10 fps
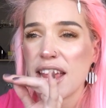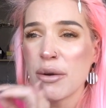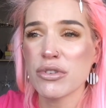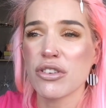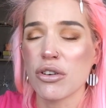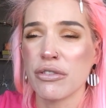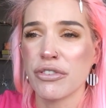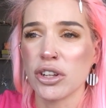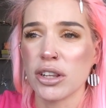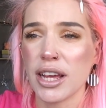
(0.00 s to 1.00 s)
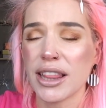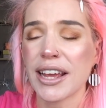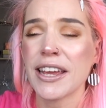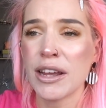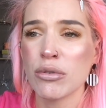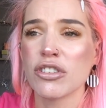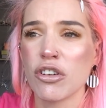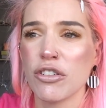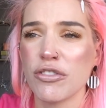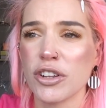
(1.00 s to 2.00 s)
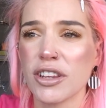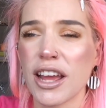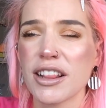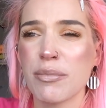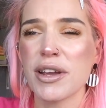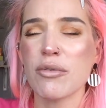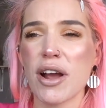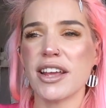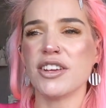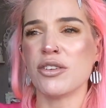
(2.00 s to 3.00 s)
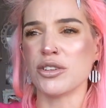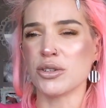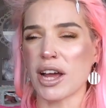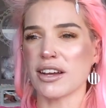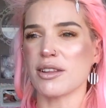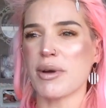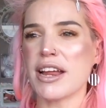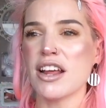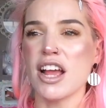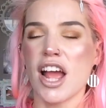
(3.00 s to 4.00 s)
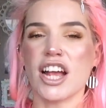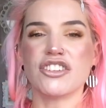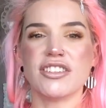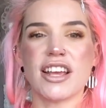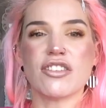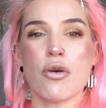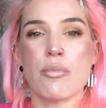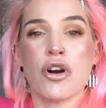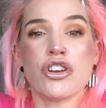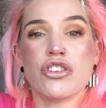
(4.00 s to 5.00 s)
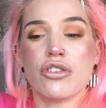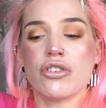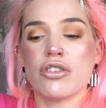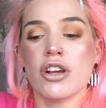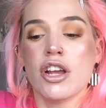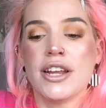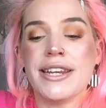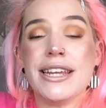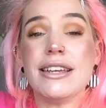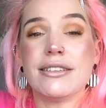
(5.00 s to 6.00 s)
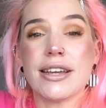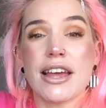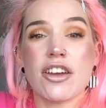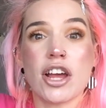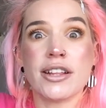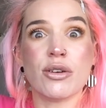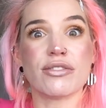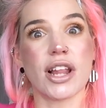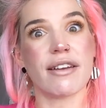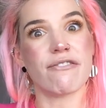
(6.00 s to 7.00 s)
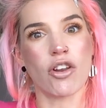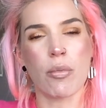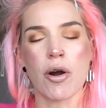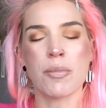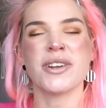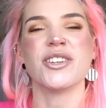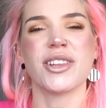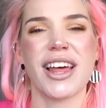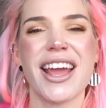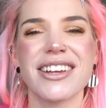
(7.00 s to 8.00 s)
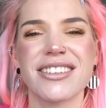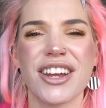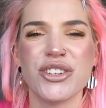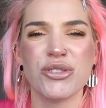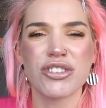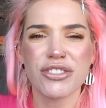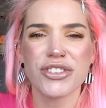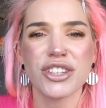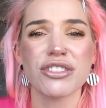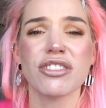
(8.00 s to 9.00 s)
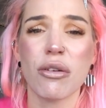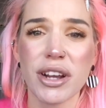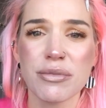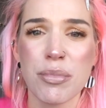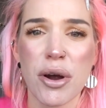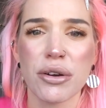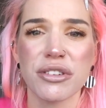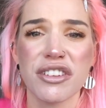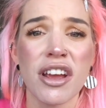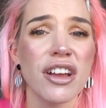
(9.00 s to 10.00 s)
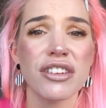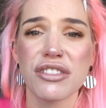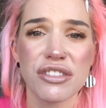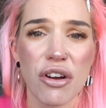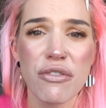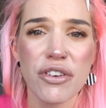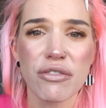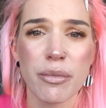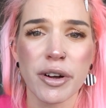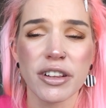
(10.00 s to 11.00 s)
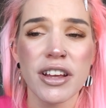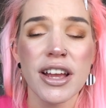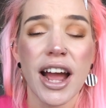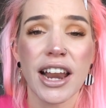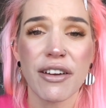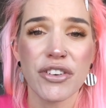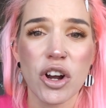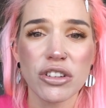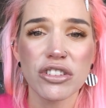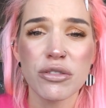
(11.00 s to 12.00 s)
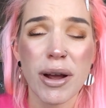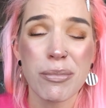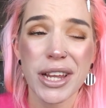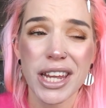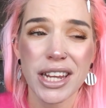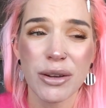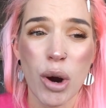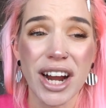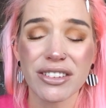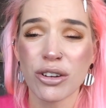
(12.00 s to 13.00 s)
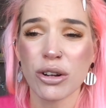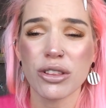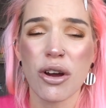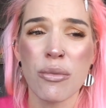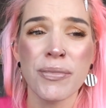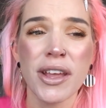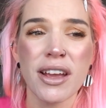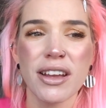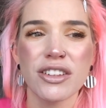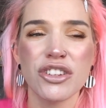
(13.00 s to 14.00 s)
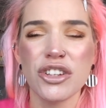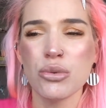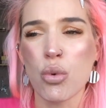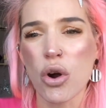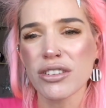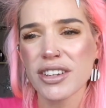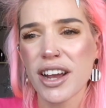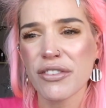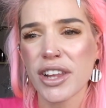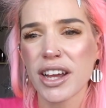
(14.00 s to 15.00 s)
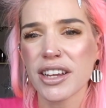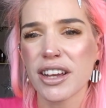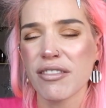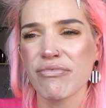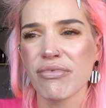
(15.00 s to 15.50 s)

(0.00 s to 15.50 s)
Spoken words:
it was awful. Like, it was awful. Like, the bit where, you know, you lie on the bed and she says, oh, put your knees together, and you have to, like, flop open your legs, and you just feel so exposed, so vulnerable. And I forgot to do my bikini wax. Although, do you want to have, like,